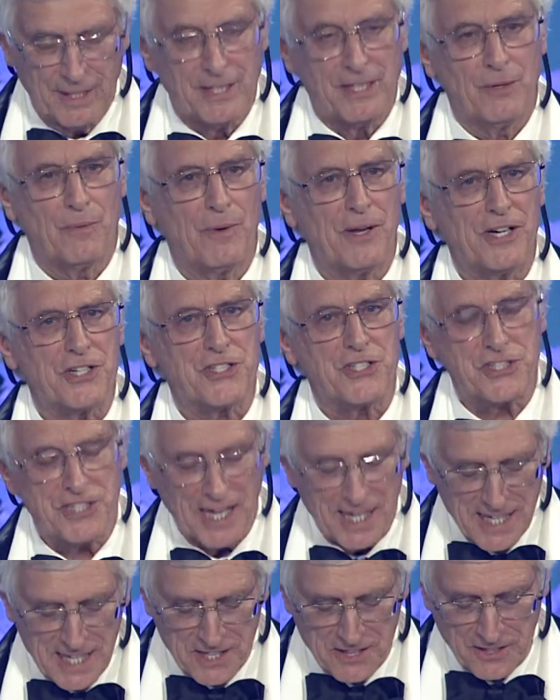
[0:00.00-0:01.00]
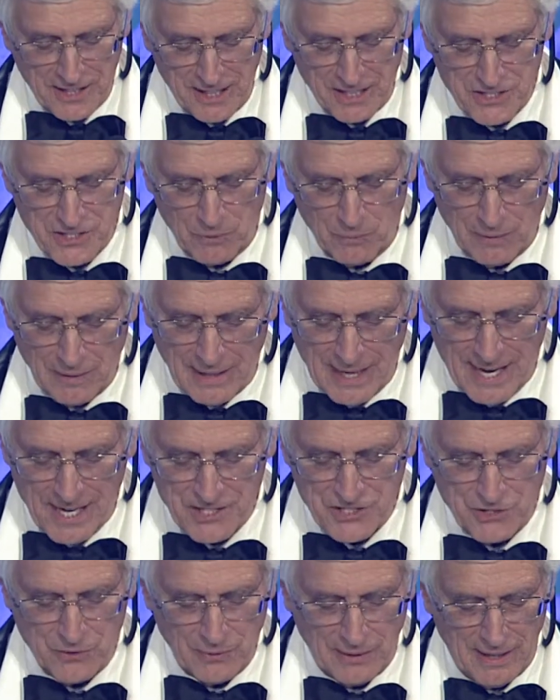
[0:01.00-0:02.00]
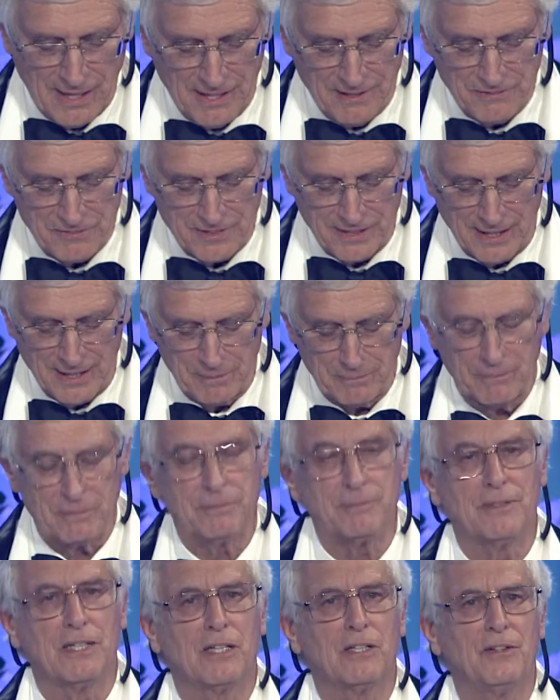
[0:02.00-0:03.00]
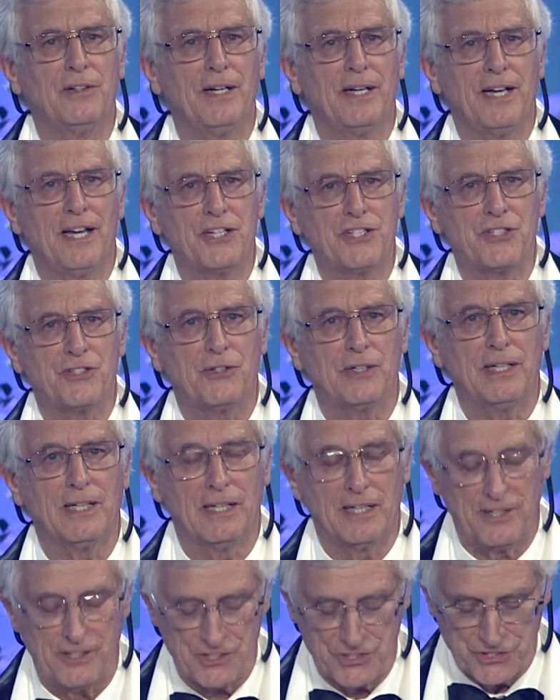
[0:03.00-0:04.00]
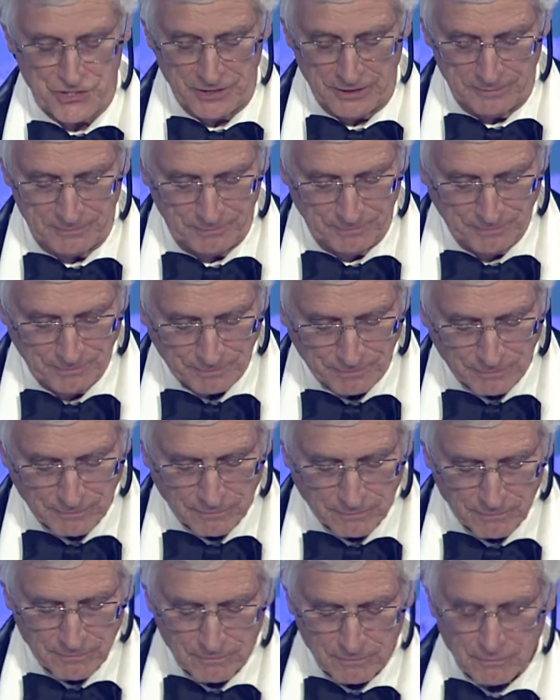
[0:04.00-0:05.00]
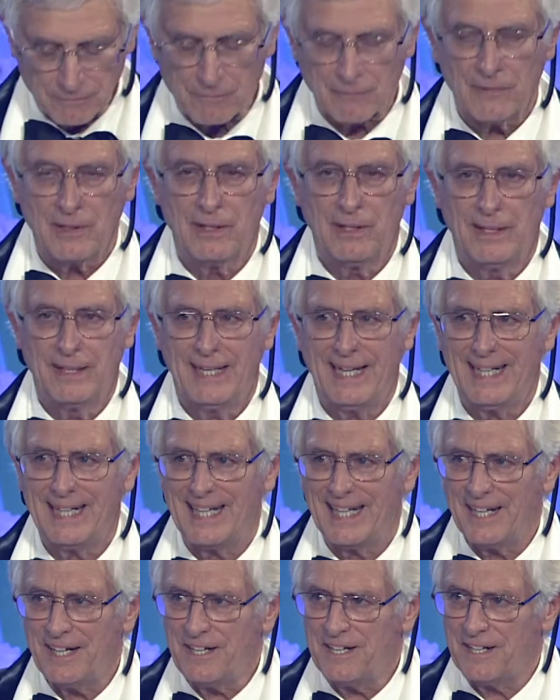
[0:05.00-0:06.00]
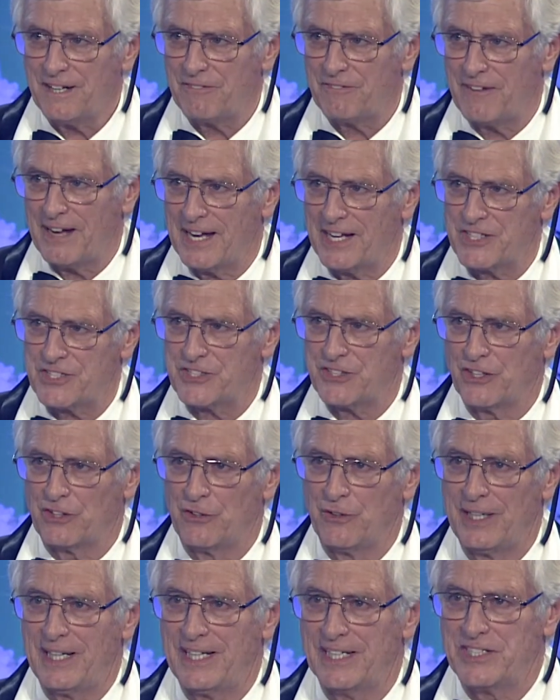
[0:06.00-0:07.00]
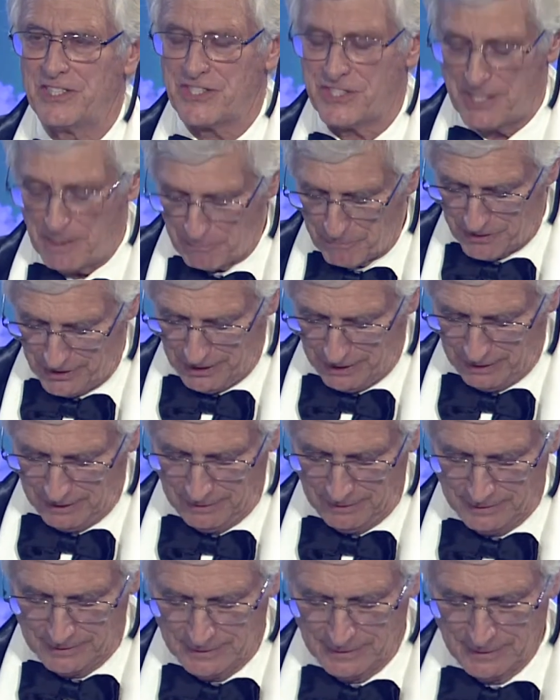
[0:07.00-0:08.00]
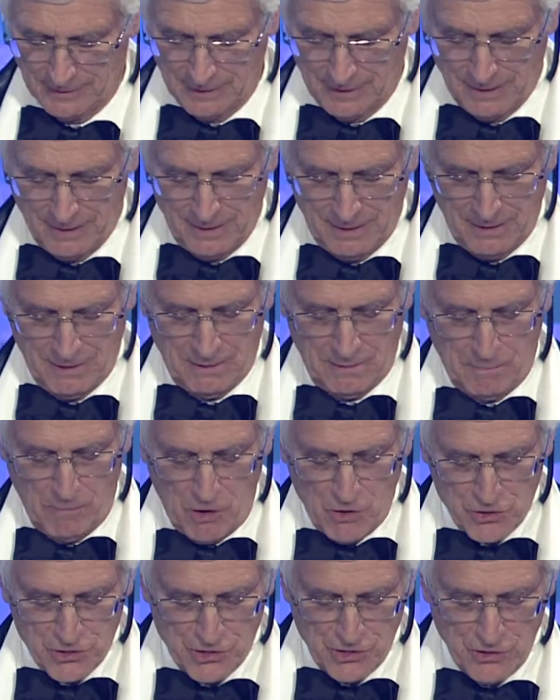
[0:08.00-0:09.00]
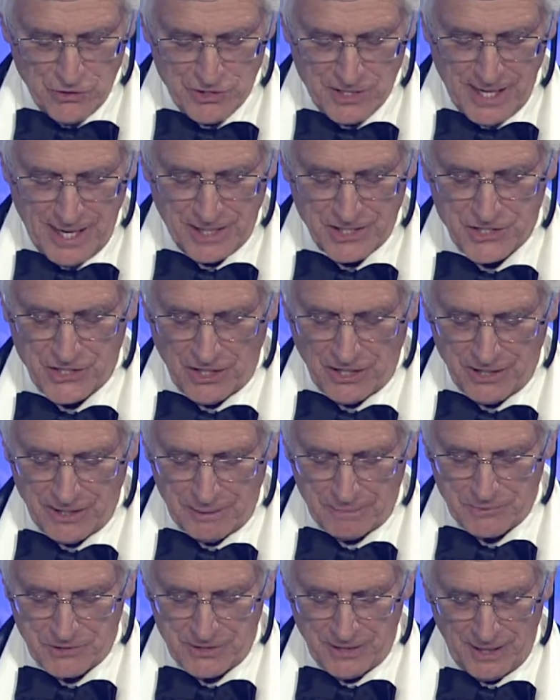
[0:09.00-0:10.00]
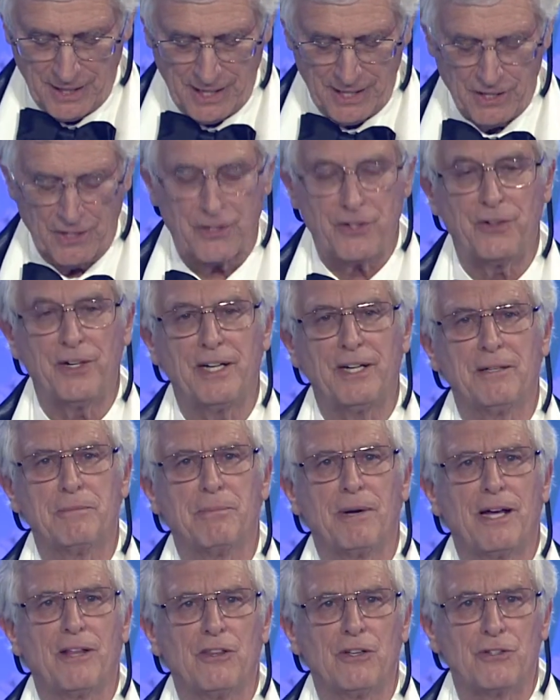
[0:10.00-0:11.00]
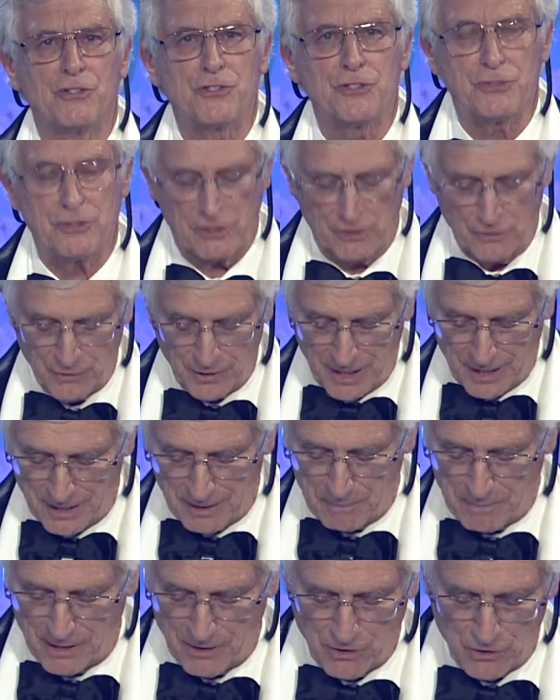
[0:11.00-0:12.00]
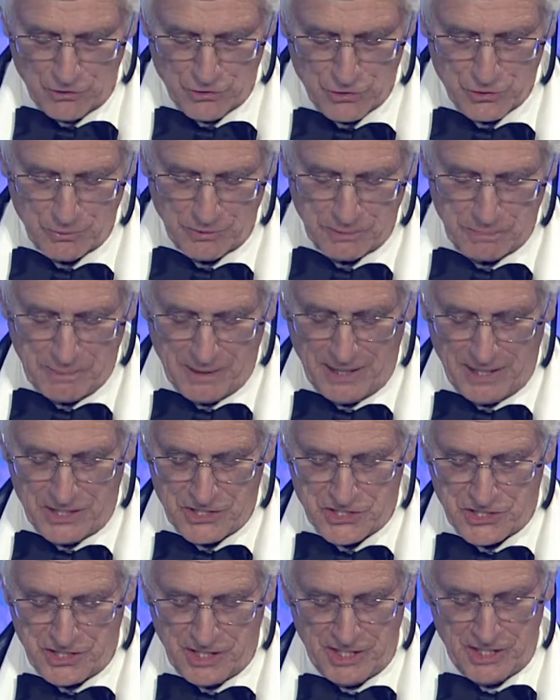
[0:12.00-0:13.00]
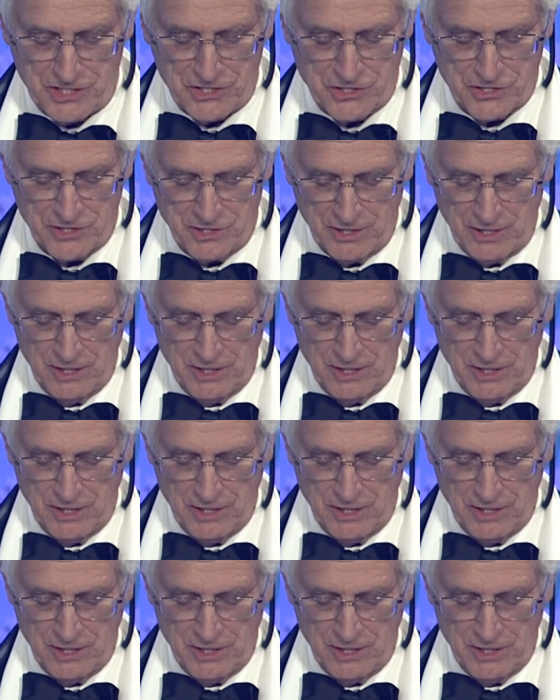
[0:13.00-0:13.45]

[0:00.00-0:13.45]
You want to study things that will last you a lifetime, including history and literature, and get an advanced degree in something. Most new tech startups today are created by those created by those with PhDs